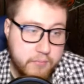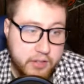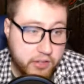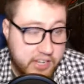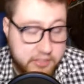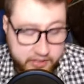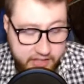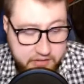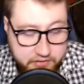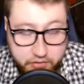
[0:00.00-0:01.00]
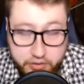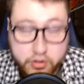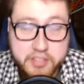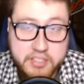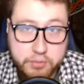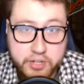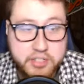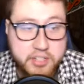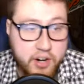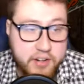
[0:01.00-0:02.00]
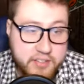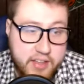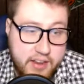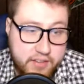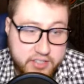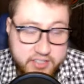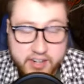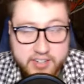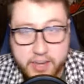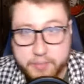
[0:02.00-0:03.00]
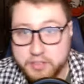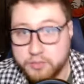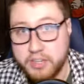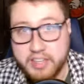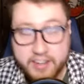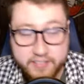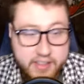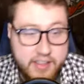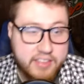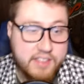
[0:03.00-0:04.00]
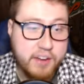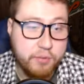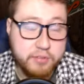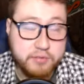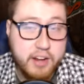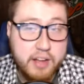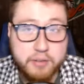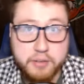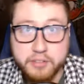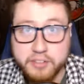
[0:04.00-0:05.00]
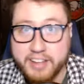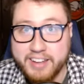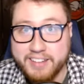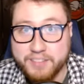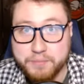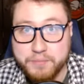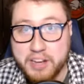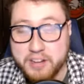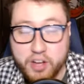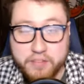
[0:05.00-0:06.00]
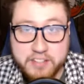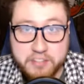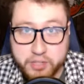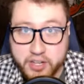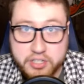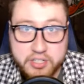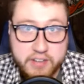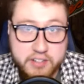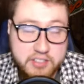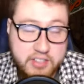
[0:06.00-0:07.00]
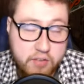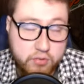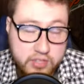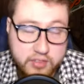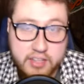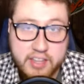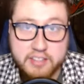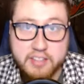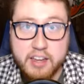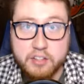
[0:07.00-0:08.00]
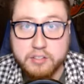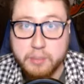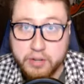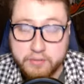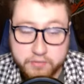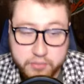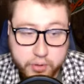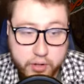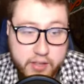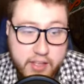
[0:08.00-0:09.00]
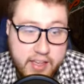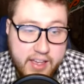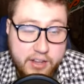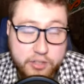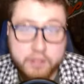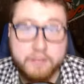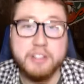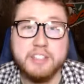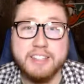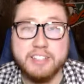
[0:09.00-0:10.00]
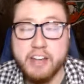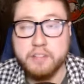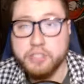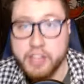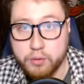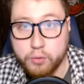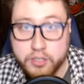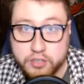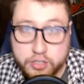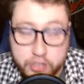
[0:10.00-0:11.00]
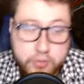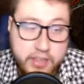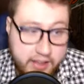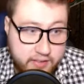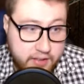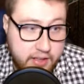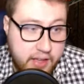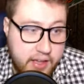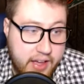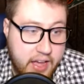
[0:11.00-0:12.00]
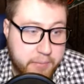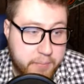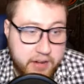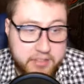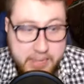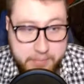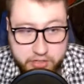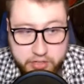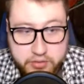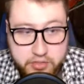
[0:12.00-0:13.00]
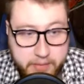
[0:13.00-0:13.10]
Congrats for Atlanta for really crossing 300 yards for the second time since week 8. They've had a real trouble getting offensive production ever since Calvin Ridley has decided to step away from football. And it took versing the Jacksonville Jaguars to do that. But beggars can't be choosers.